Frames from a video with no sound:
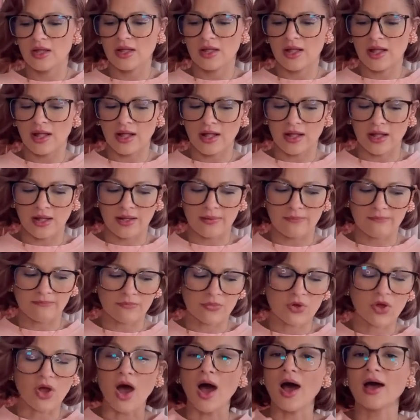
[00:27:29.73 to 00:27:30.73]

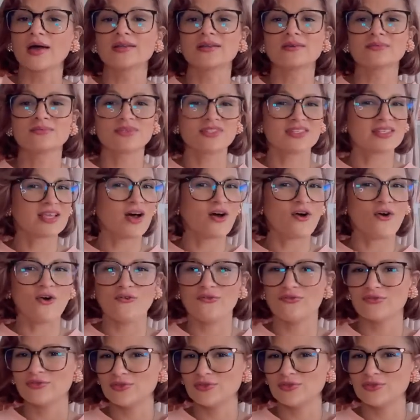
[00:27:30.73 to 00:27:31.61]
God himself,